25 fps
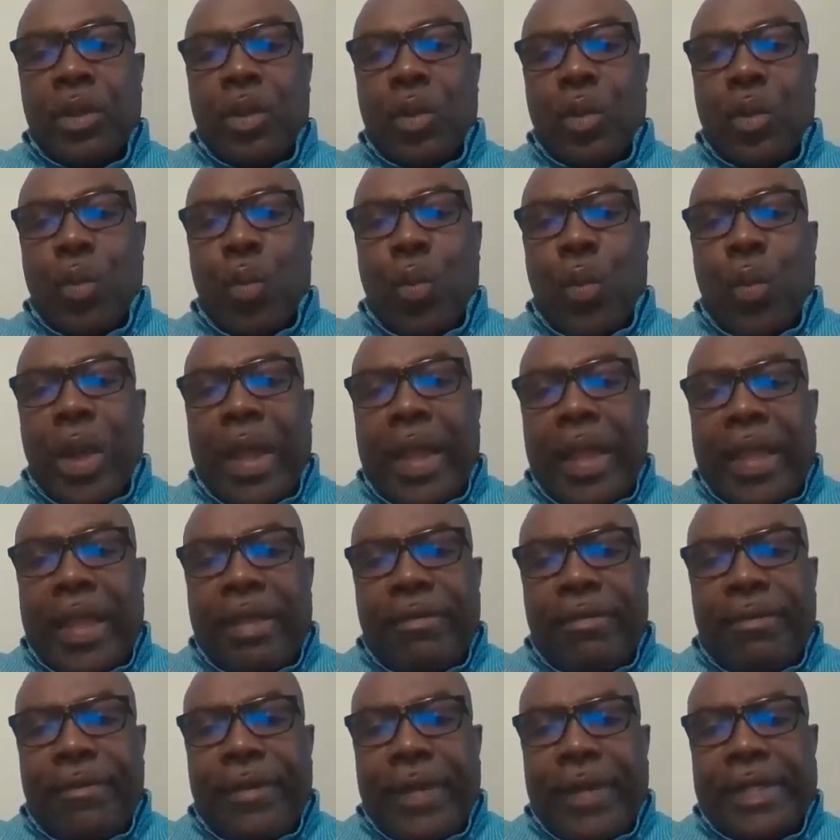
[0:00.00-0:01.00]
were
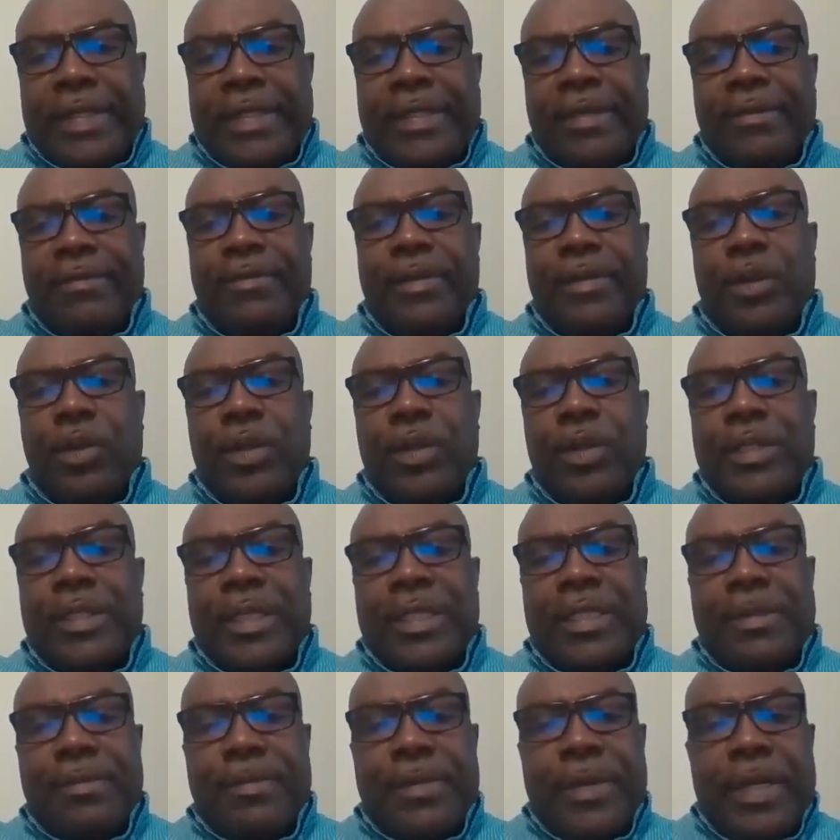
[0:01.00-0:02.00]
effective because the
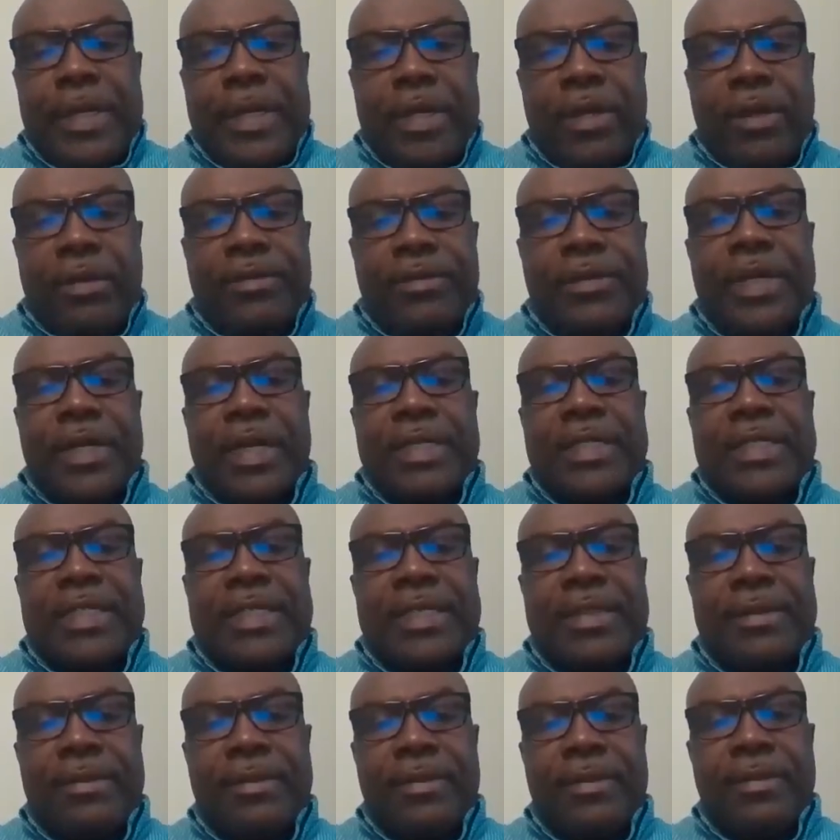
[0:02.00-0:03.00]
speed of
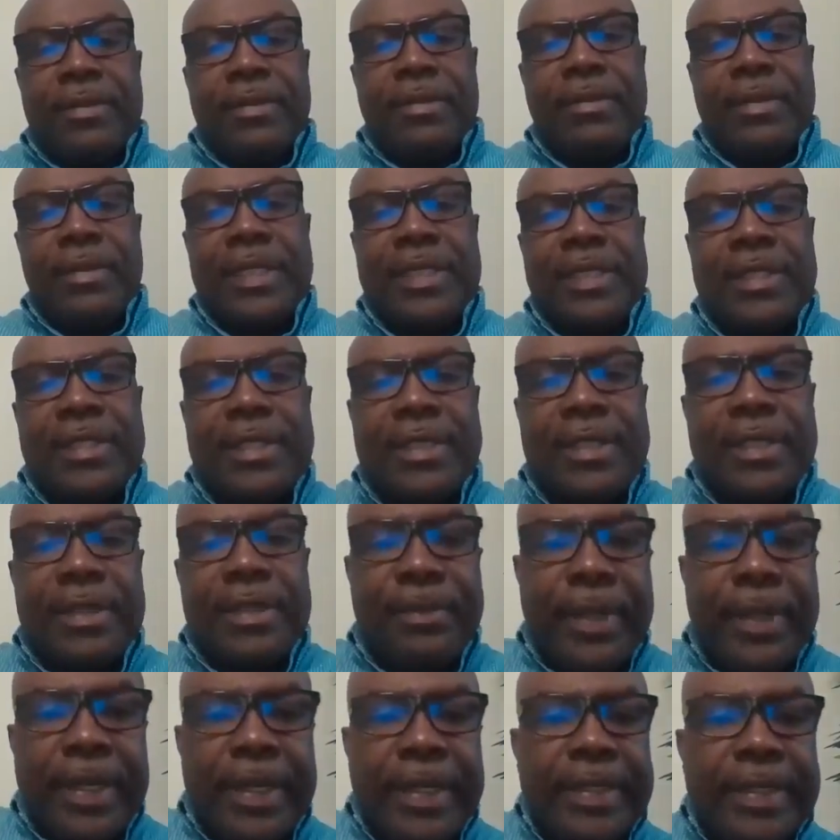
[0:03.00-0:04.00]

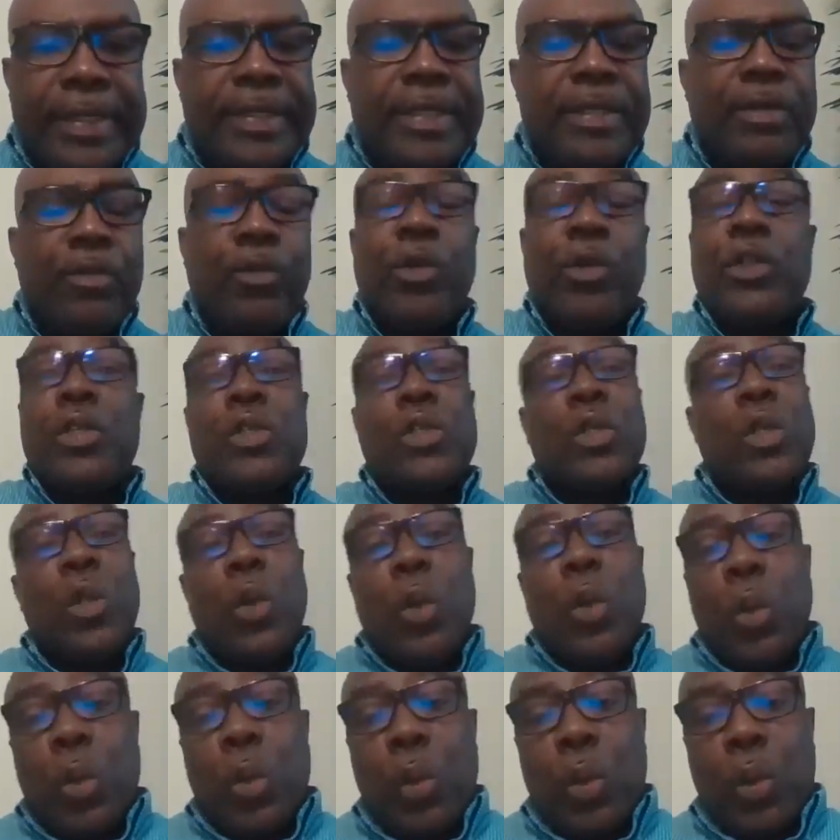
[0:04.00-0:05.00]
transmissibility was
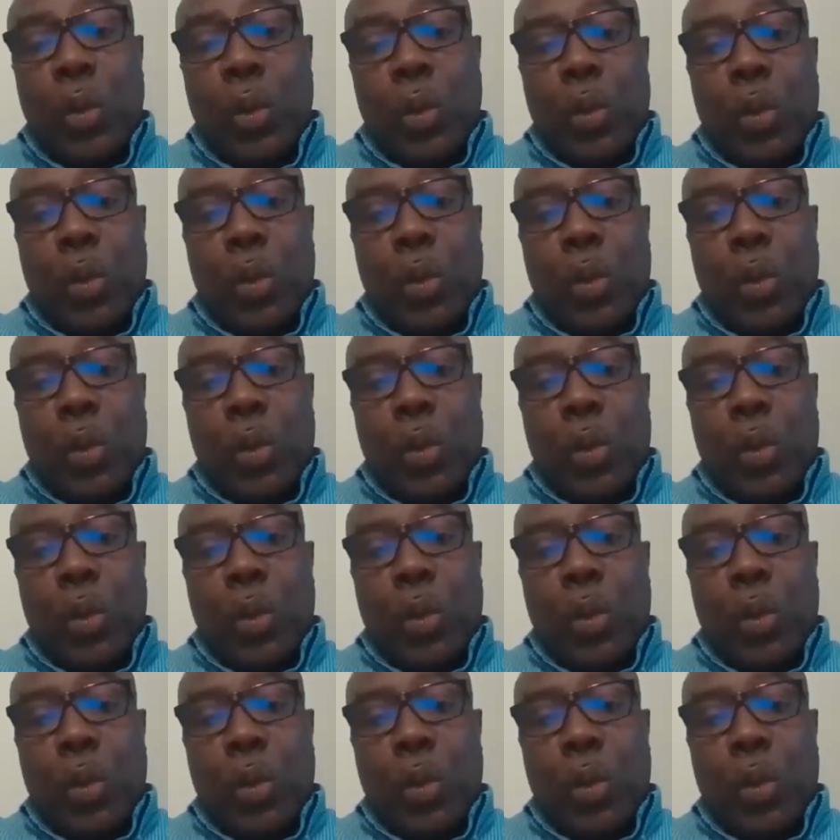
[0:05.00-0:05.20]
slow.